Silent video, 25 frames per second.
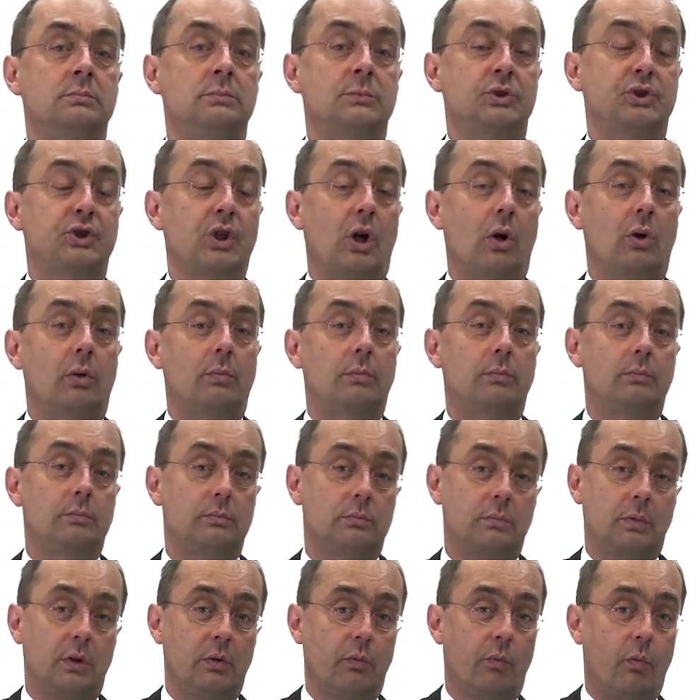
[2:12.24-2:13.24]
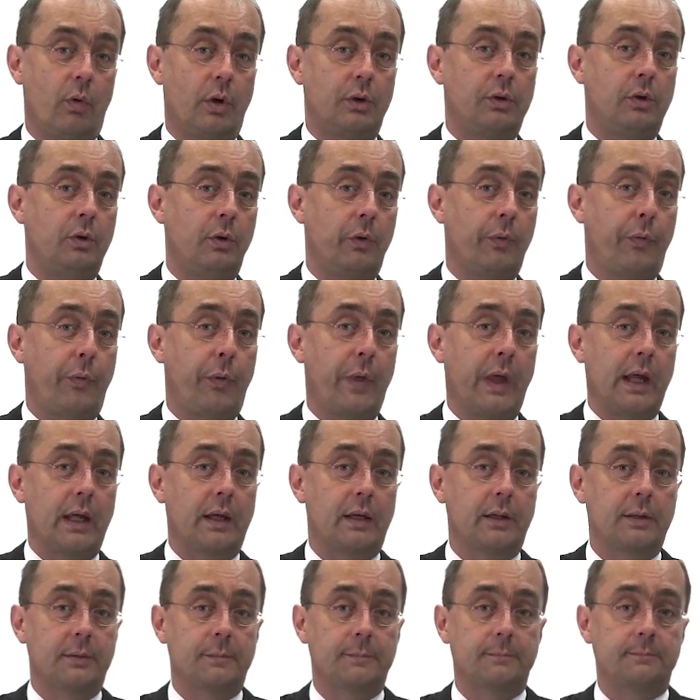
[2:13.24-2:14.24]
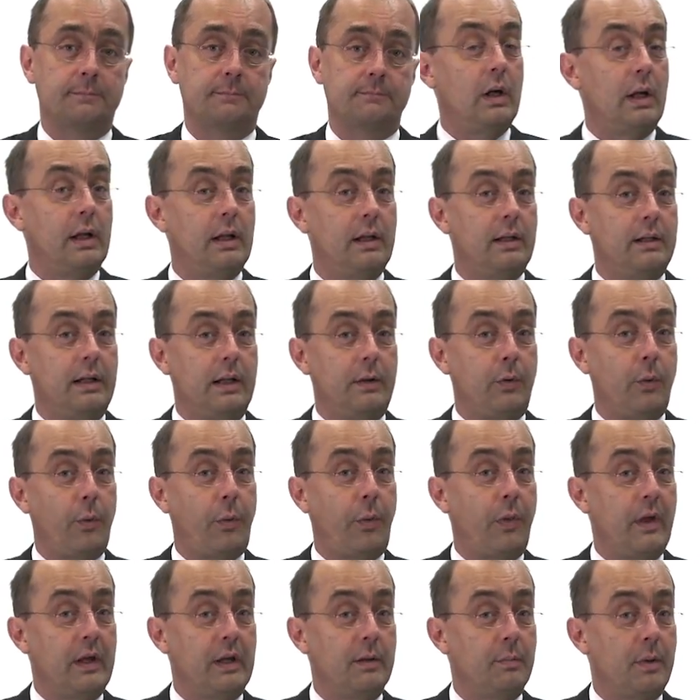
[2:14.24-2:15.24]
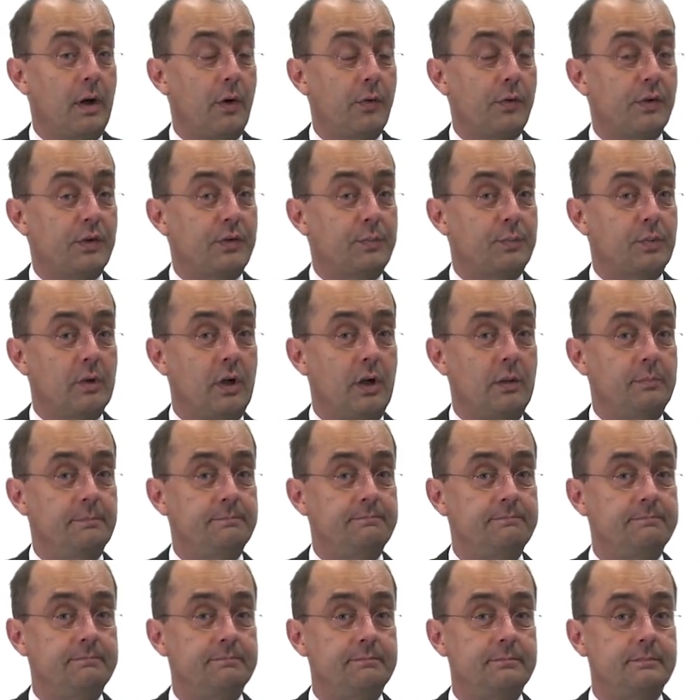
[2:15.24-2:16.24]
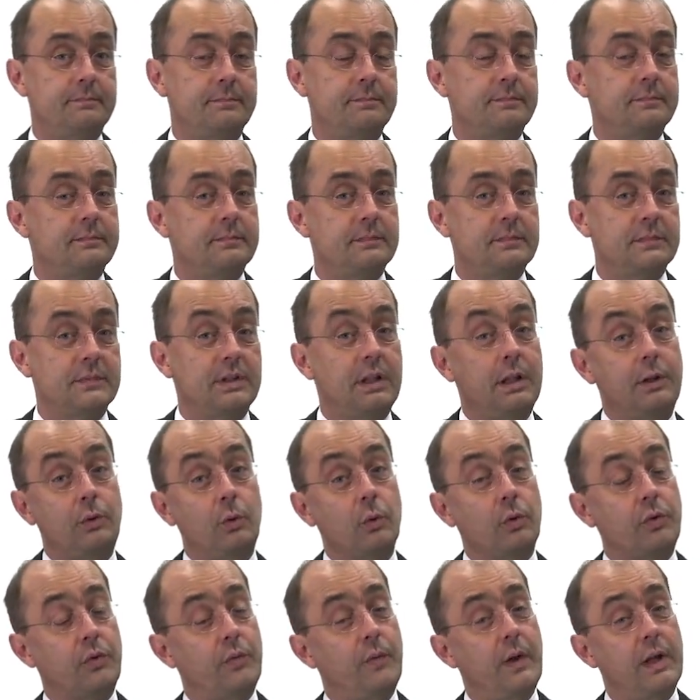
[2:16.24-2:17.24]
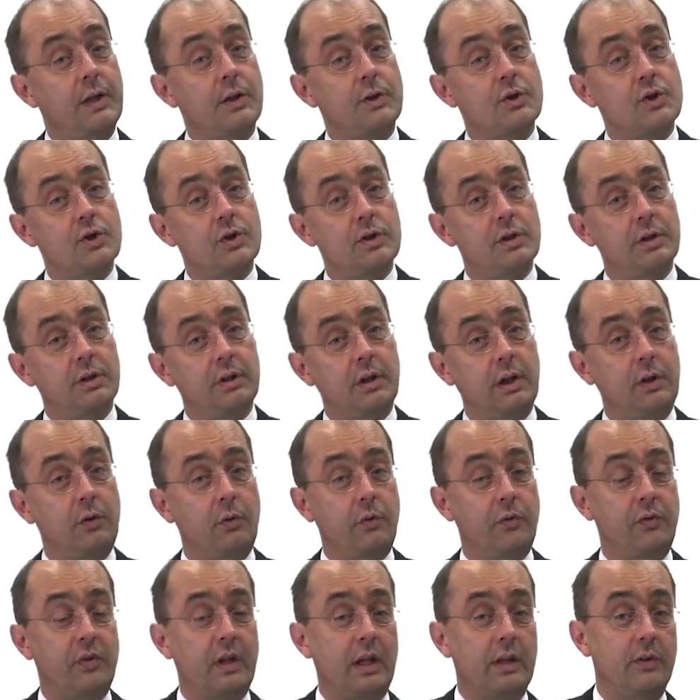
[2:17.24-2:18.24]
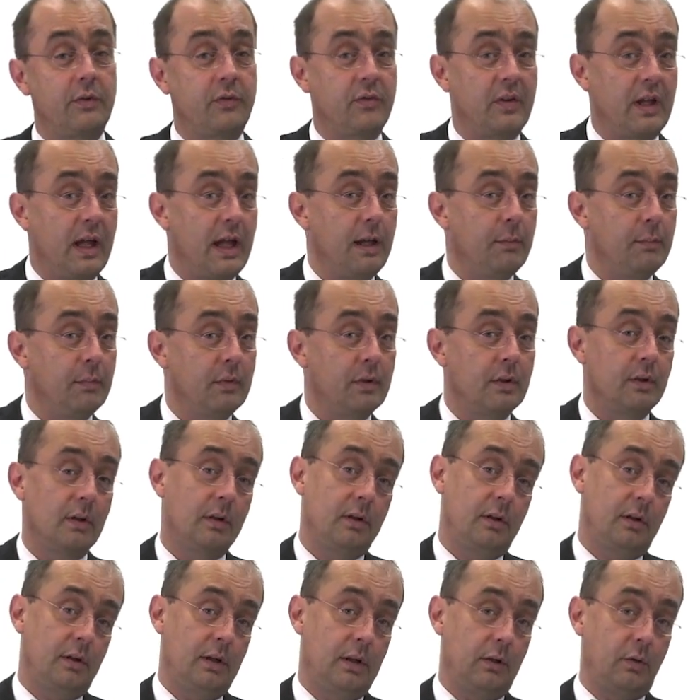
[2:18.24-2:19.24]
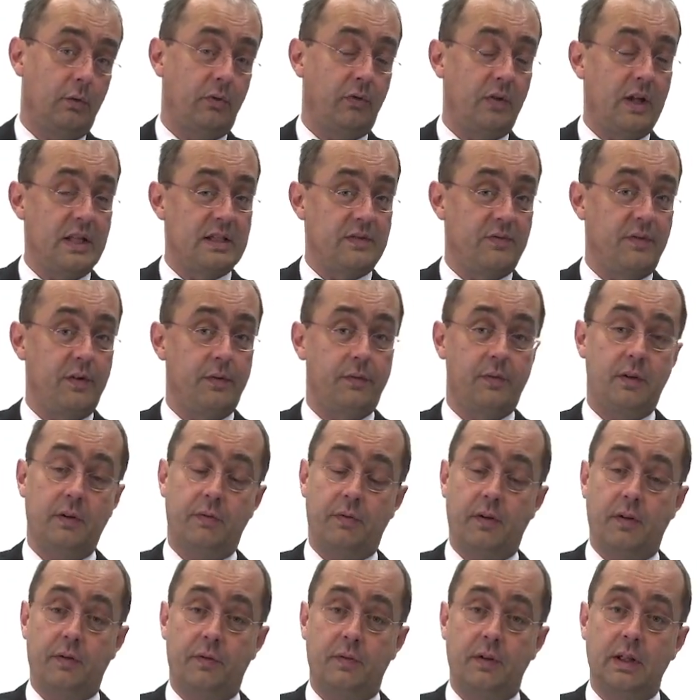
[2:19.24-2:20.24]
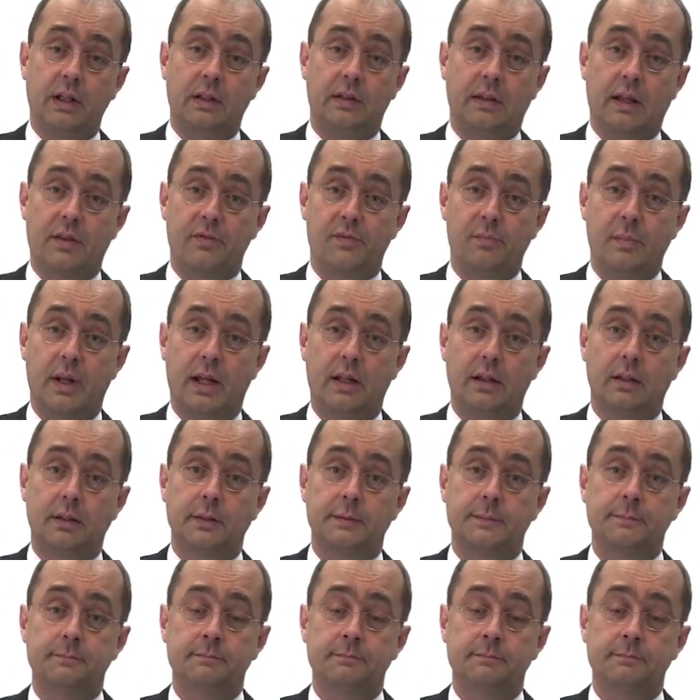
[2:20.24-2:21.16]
So, what do you think? Did you think about this problem? Did you switch? Did you stay the same? Did you say it's 50-50? Doesn't matter?